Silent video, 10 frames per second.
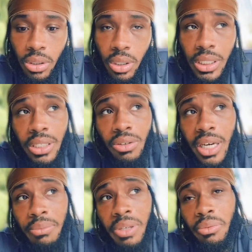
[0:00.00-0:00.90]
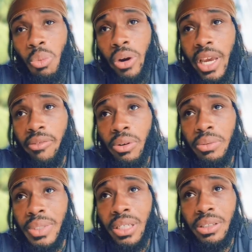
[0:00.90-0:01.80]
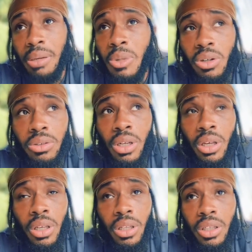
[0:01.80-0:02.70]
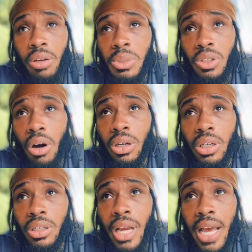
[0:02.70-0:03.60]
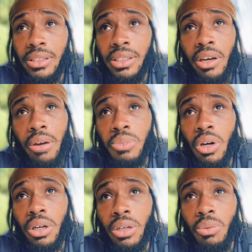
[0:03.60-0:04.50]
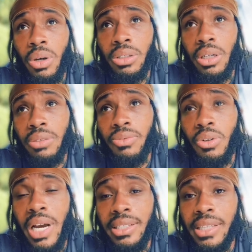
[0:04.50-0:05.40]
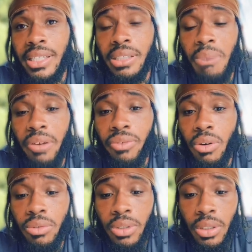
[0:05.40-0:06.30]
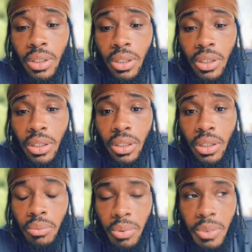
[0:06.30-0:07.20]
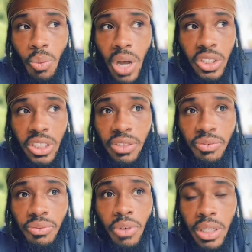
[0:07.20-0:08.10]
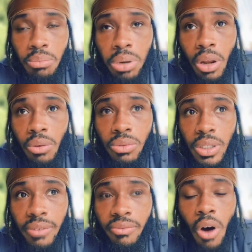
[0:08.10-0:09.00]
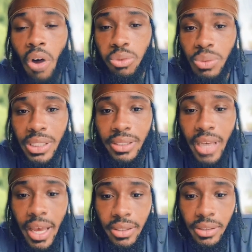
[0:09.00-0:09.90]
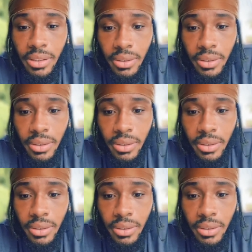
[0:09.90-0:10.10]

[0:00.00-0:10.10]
And then you got to be even more careful because some girls they'll be talking to other guys and say, oh, "I'm talking to one." A few guys texting my phone, but meanwhile she's fully blown involved with these guys.